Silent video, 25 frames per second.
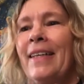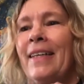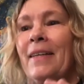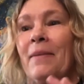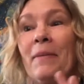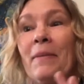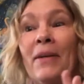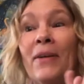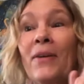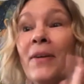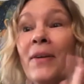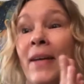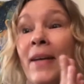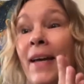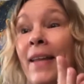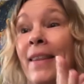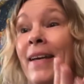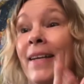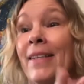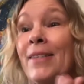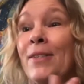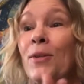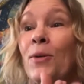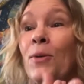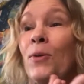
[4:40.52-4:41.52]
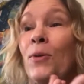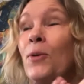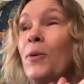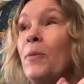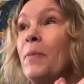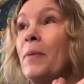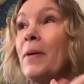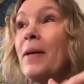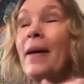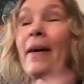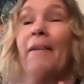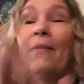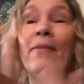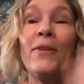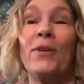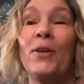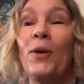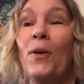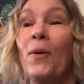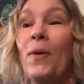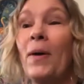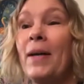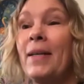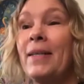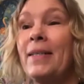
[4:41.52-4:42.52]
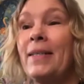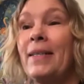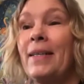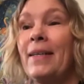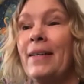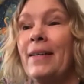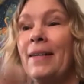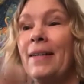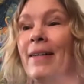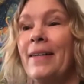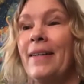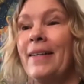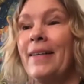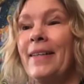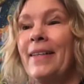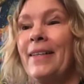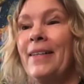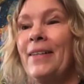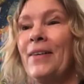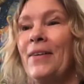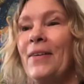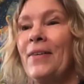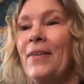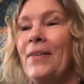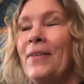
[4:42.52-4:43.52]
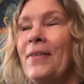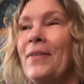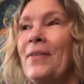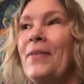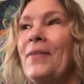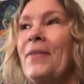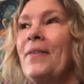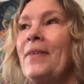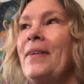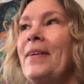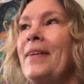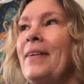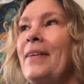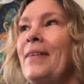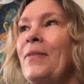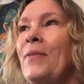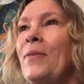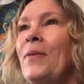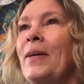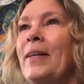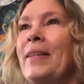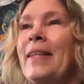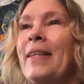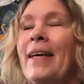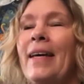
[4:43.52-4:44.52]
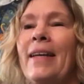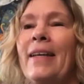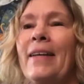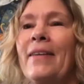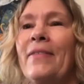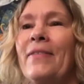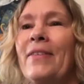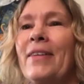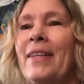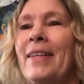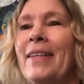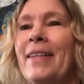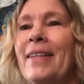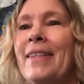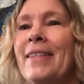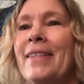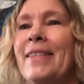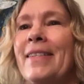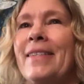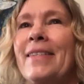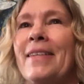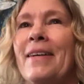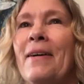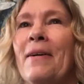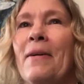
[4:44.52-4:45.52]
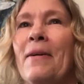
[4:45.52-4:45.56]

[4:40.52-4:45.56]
I'm like, okay, that's cool, but I have no idea, you know, what that even is.